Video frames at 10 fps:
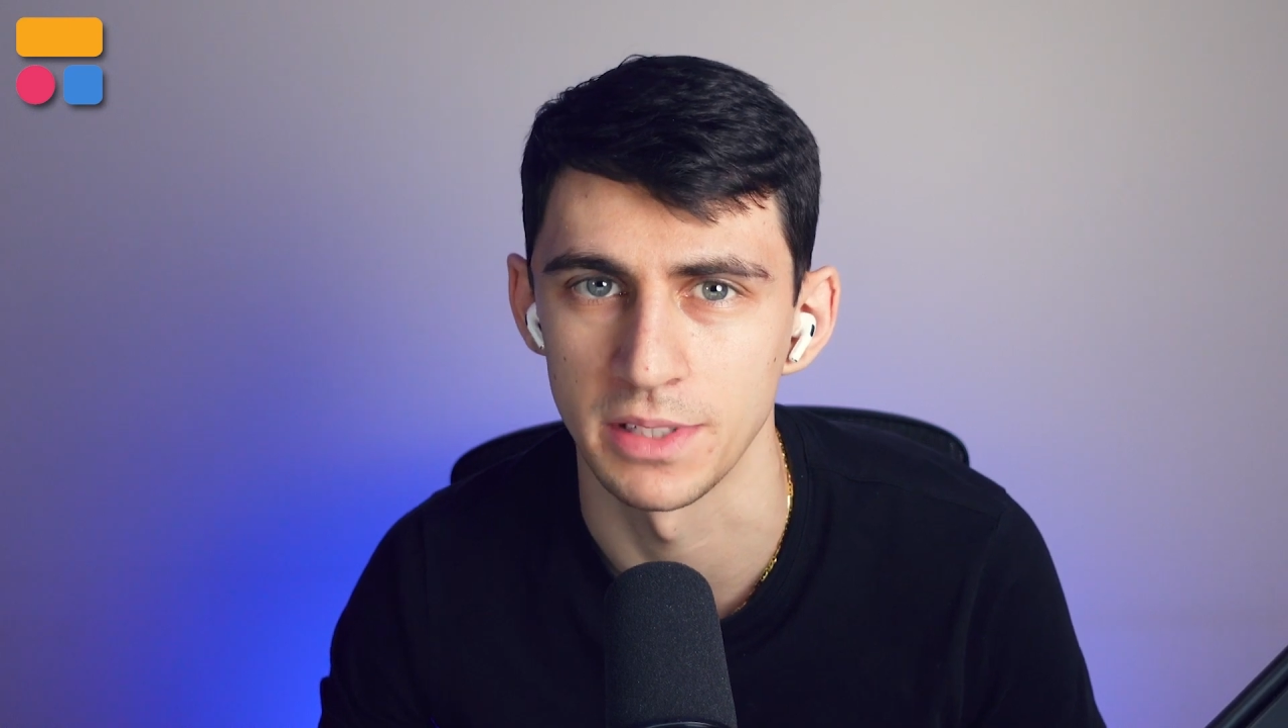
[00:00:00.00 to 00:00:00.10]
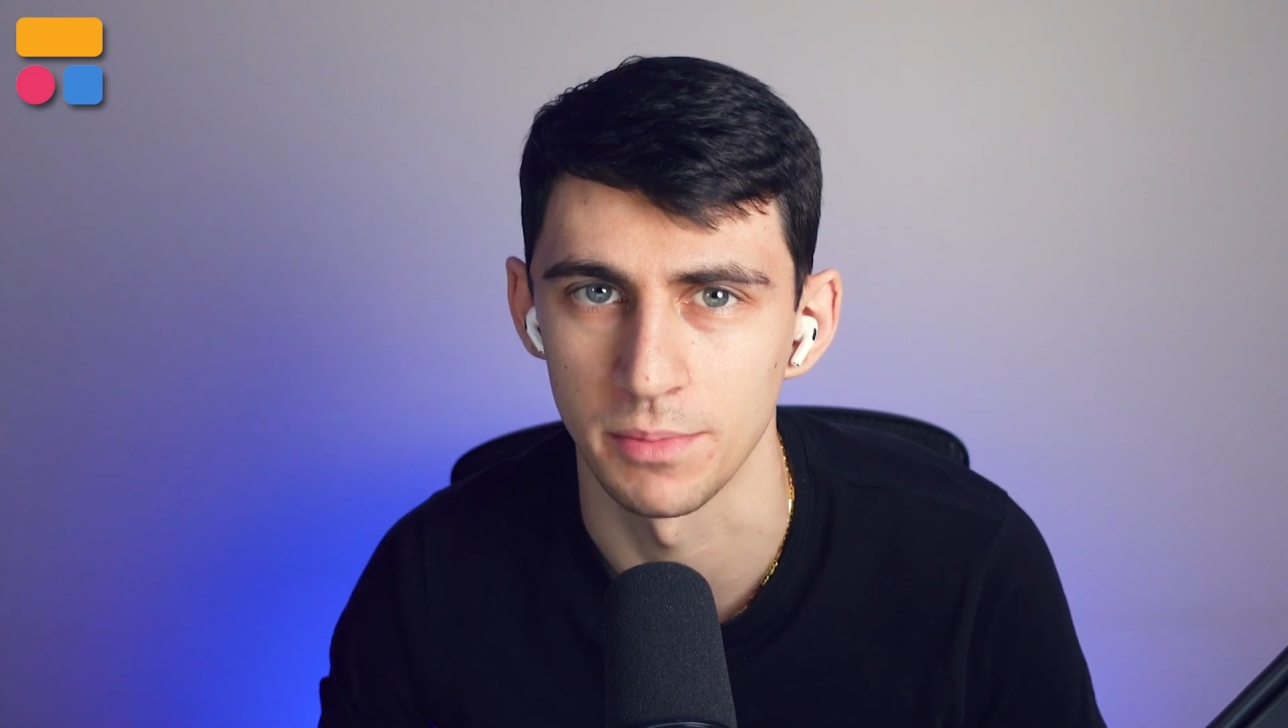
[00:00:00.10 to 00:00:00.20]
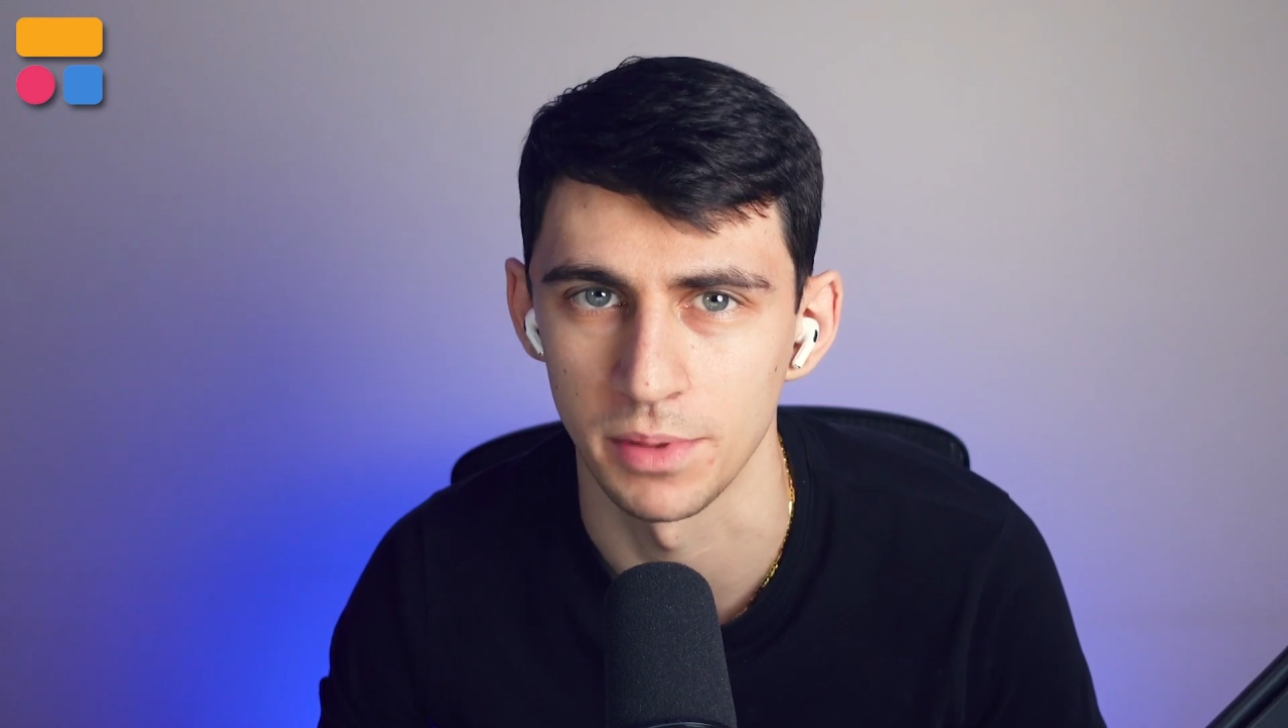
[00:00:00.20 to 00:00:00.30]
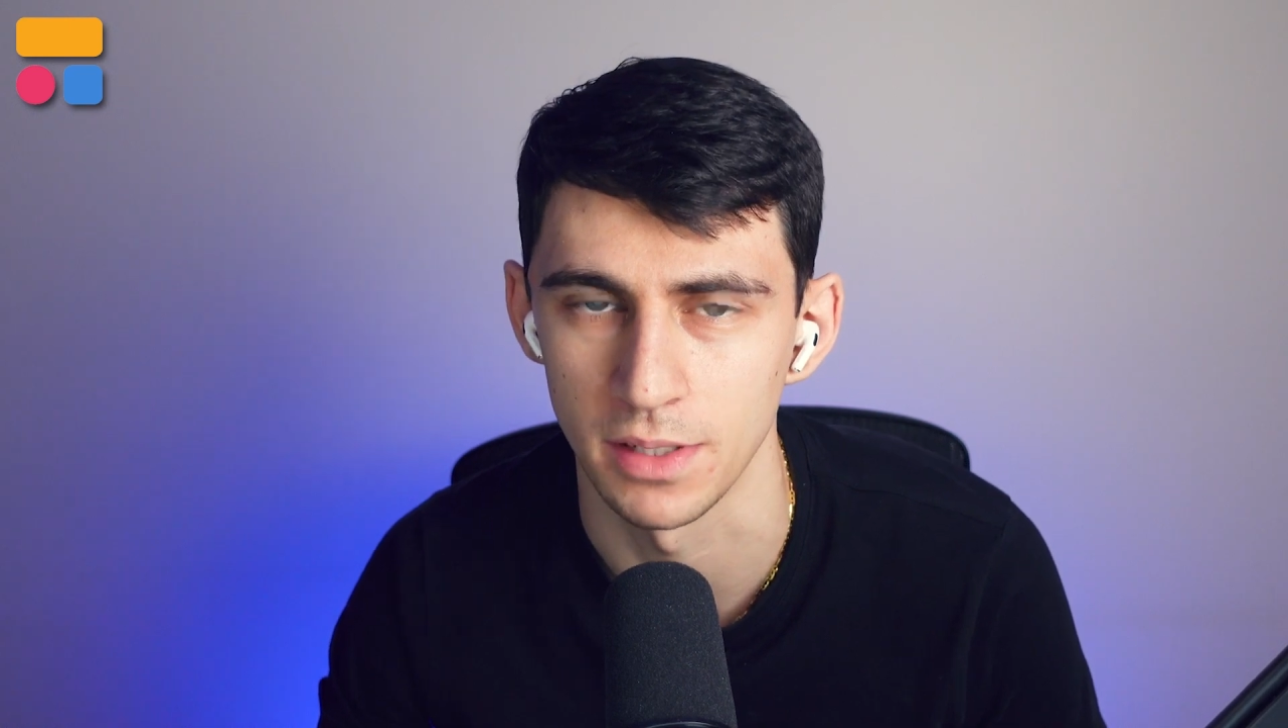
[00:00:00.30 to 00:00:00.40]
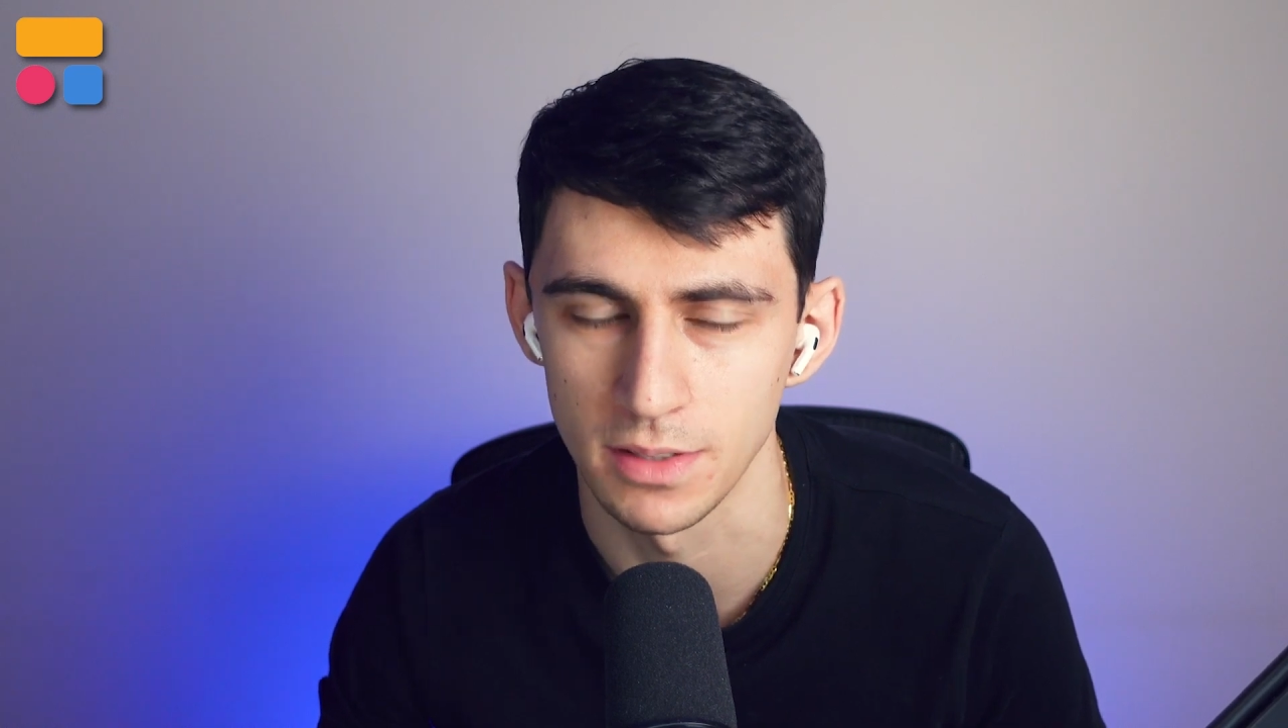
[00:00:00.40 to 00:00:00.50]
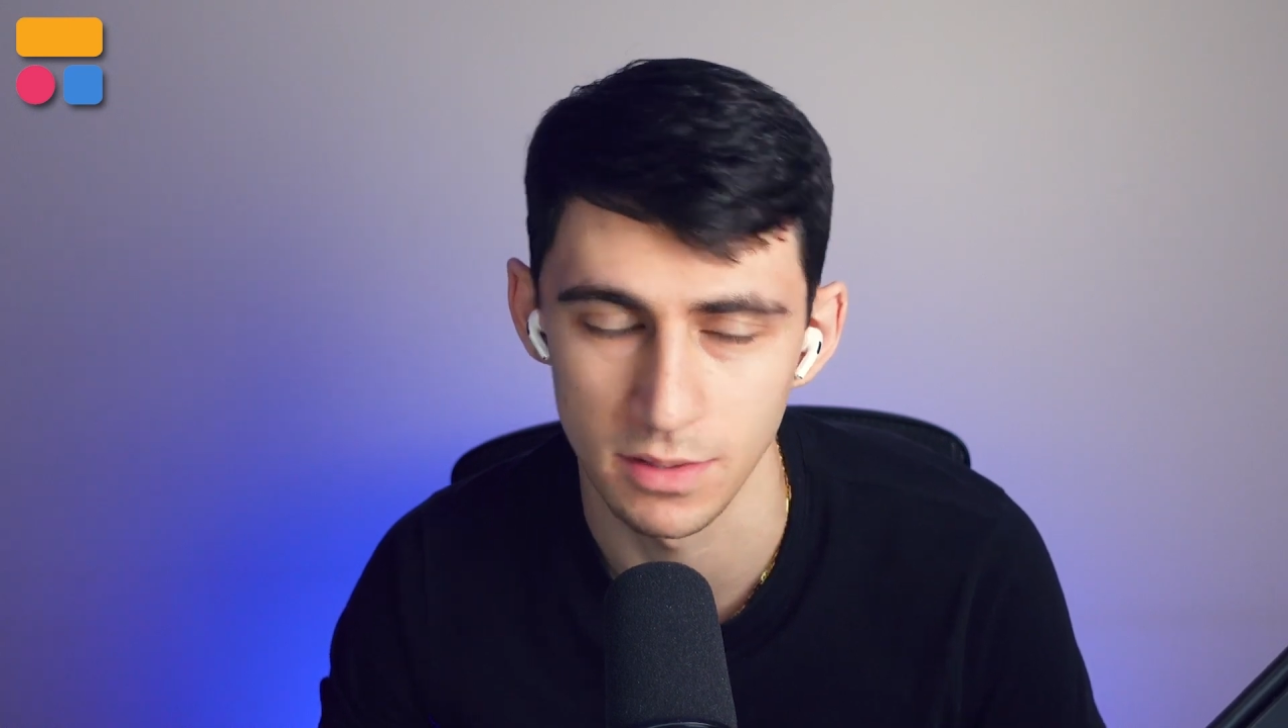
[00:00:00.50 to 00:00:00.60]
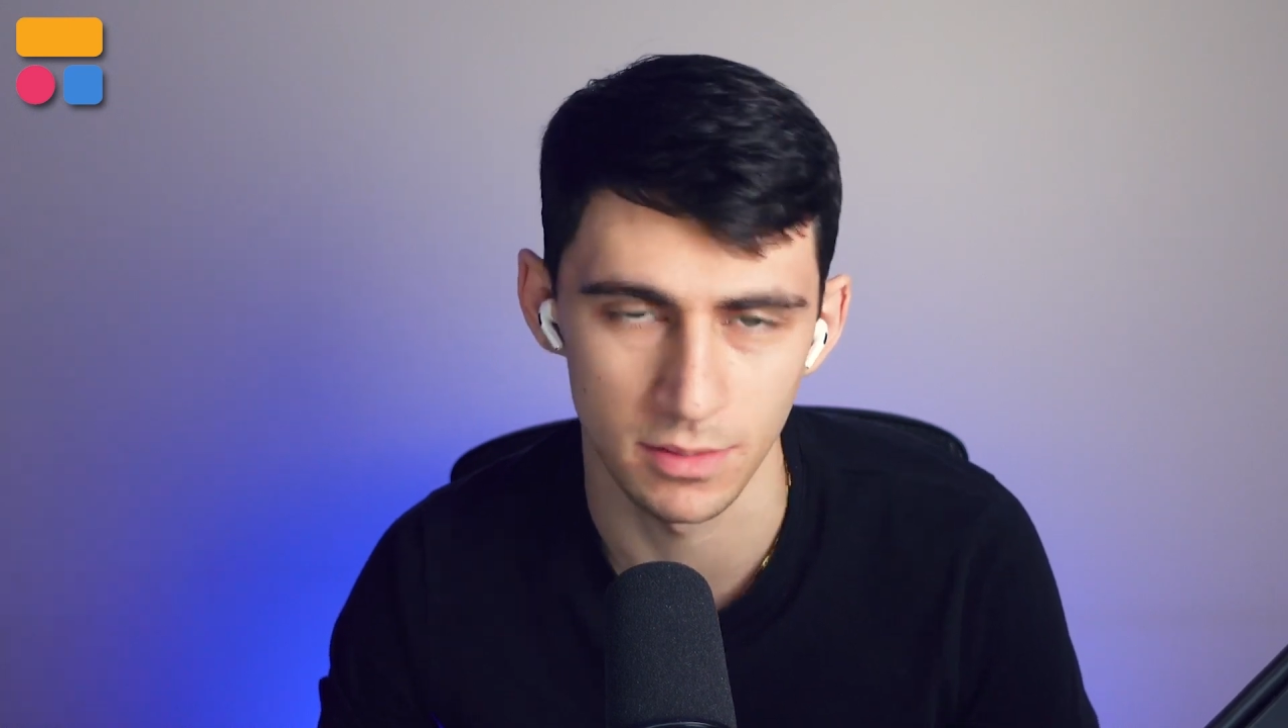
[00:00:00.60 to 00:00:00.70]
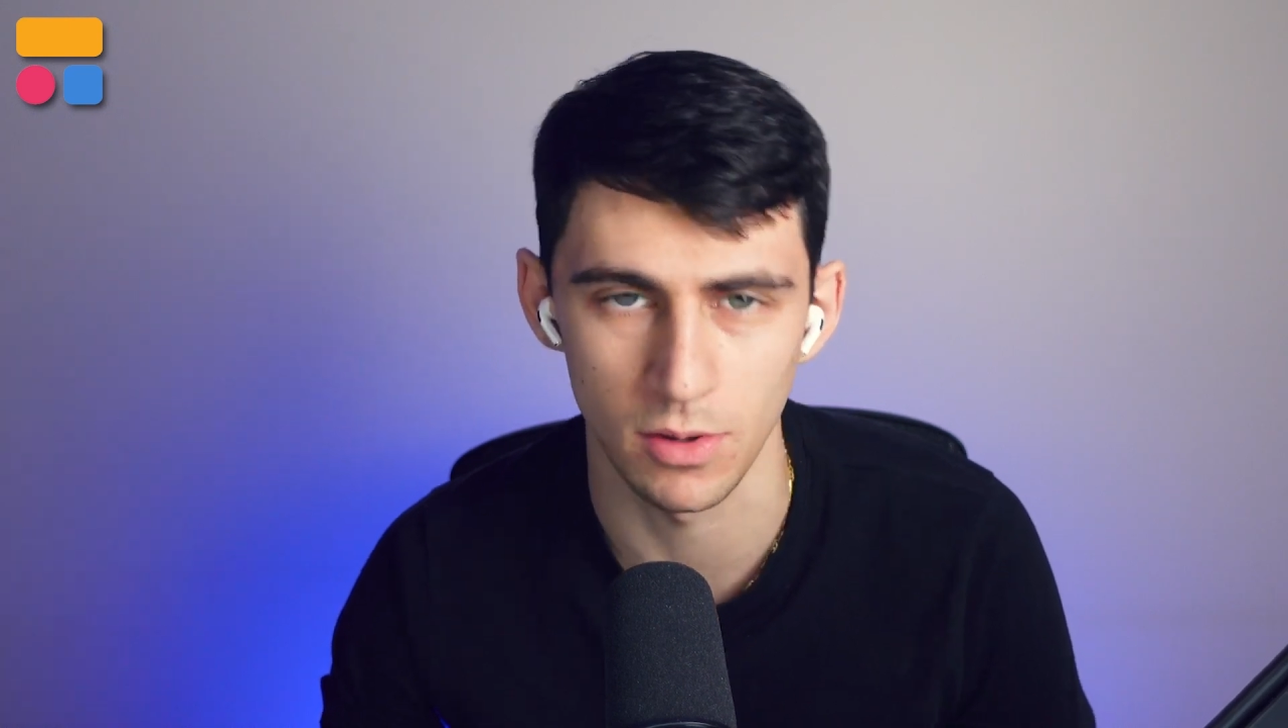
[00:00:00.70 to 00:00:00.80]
templates,